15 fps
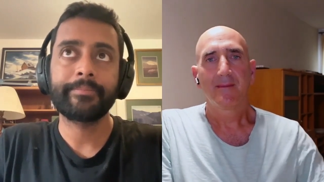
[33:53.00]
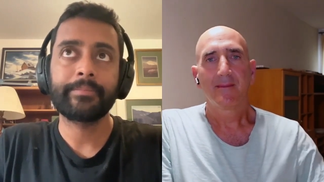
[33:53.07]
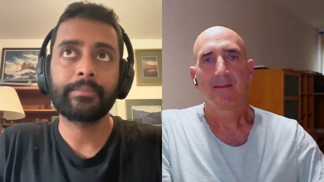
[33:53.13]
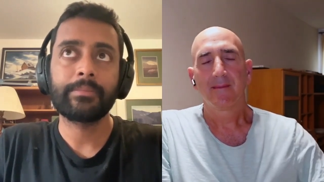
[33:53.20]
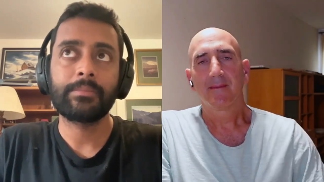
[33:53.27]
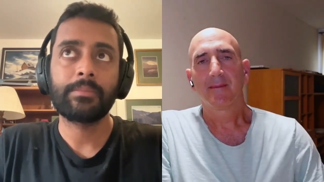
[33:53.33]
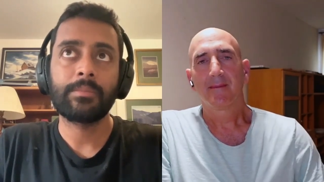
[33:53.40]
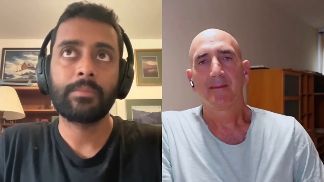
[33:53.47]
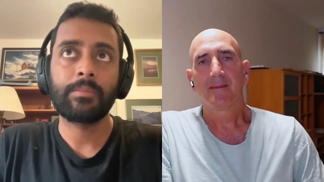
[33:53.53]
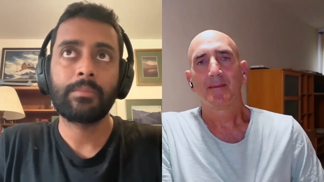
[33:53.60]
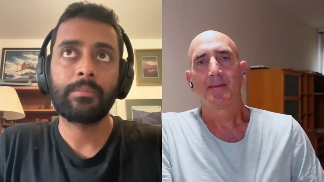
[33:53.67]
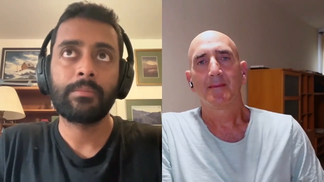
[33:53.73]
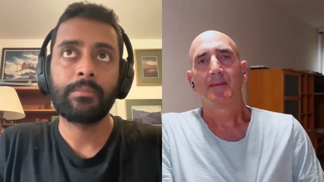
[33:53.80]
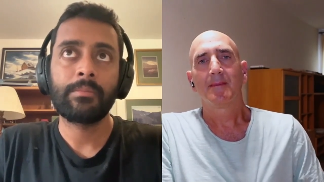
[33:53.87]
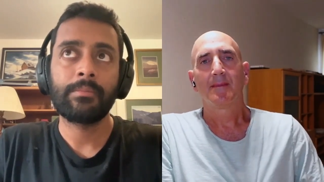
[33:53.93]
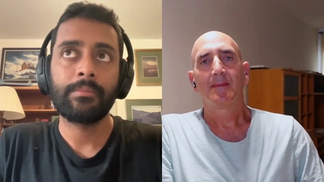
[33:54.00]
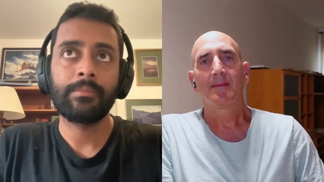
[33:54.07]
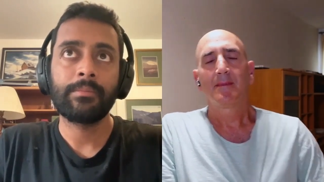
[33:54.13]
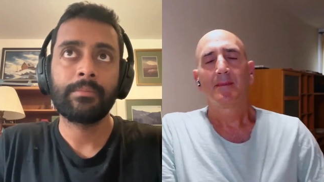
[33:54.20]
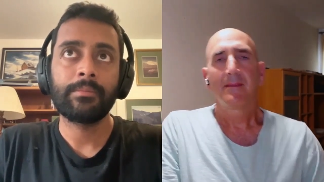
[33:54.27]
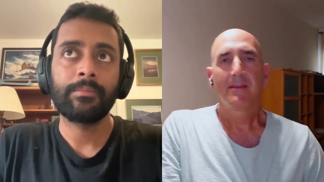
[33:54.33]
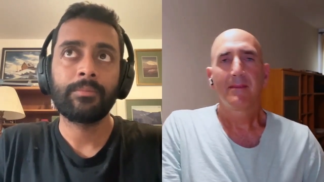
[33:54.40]

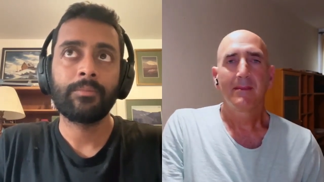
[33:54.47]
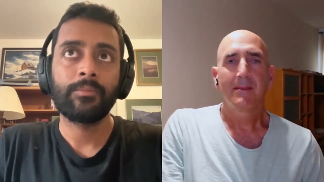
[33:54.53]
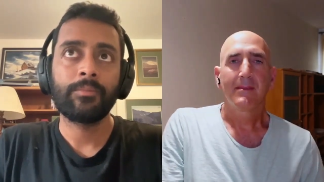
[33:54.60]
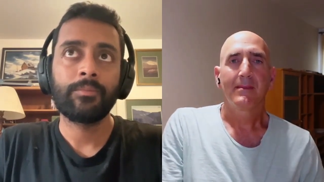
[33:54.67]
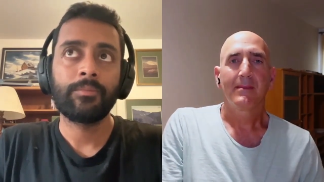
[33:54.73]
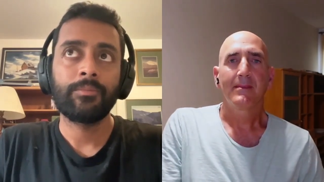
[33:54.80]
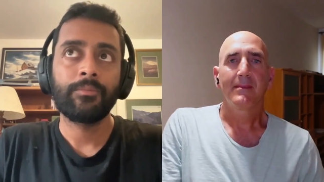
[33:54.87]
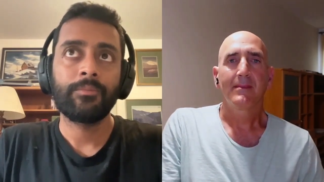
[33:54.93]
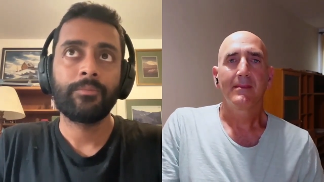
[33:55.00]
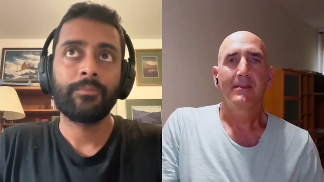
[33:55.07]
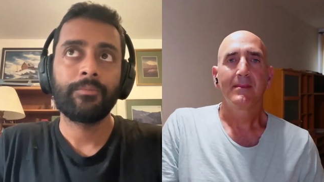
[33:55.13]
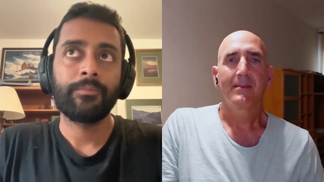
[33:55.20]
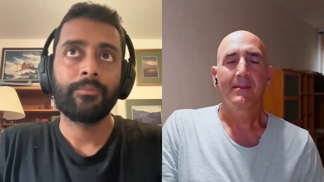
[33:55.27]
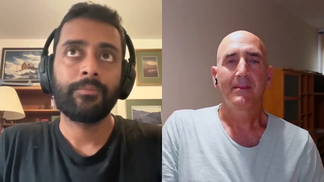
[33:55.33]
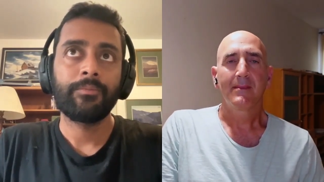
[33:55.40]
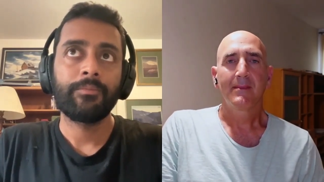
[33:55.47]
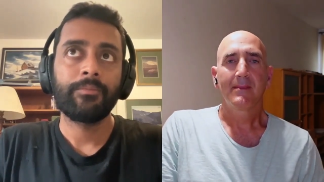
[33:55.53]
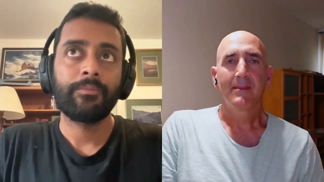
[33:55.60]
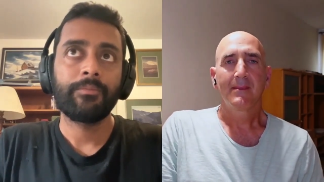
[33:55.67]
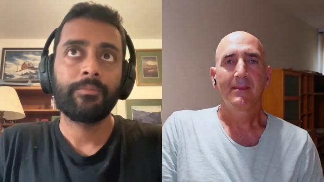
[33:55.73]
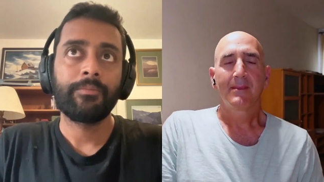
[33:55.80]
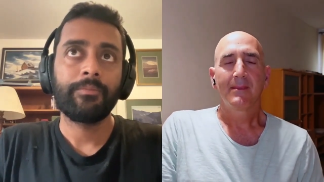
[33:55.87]

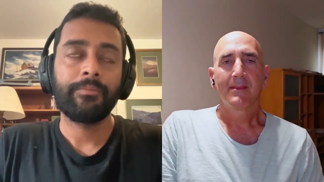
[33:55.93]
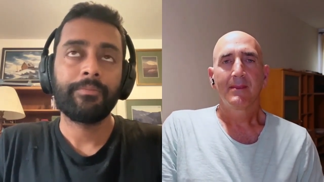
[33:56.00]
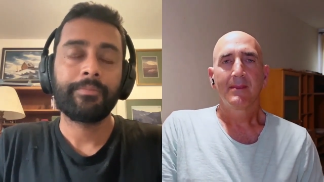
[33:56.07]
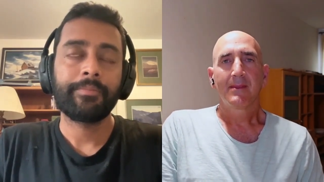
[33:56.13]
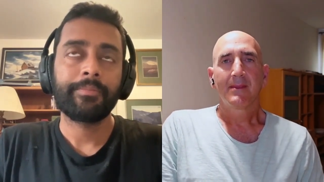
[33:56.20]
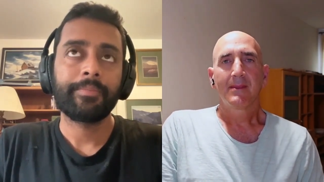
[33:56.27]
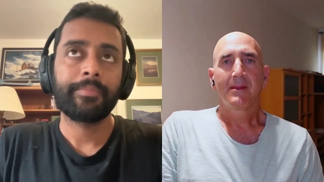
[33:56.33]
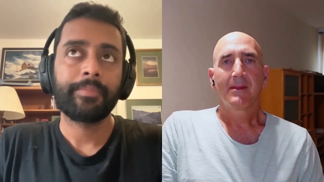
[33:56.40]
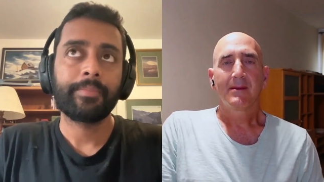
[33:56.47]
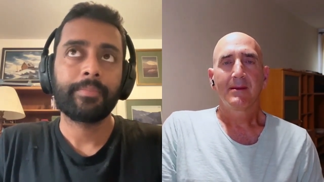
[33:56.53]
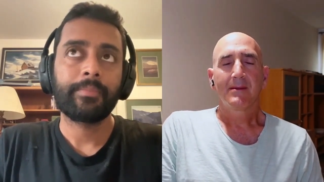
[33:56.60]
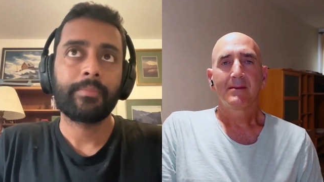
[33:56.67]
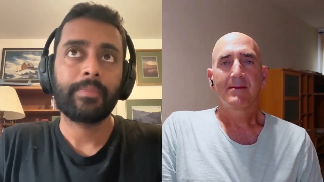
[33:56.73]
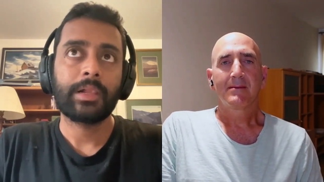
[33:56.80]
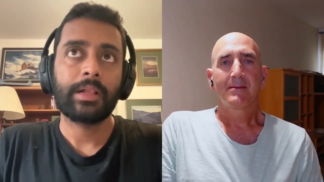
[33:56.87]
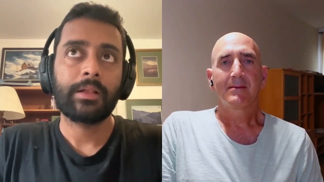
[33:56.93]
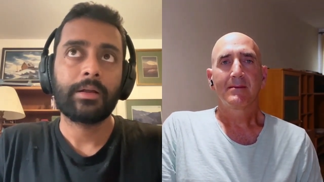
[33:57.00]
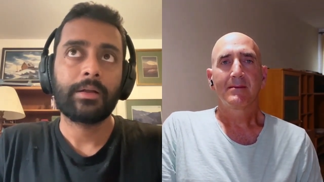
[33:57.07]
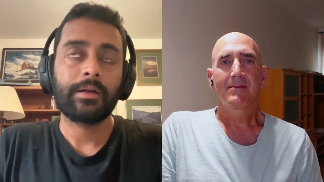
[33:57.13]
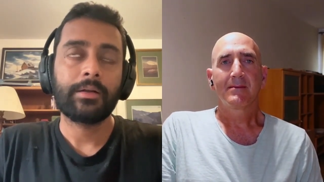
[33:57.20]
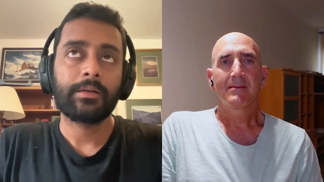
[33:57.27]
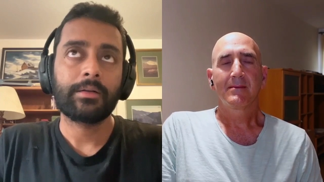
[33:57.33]

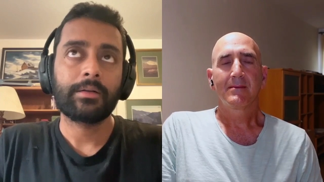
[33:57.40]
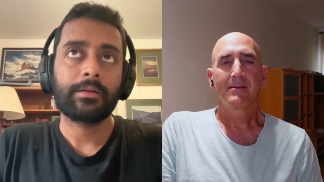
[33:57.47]
(no one is talking)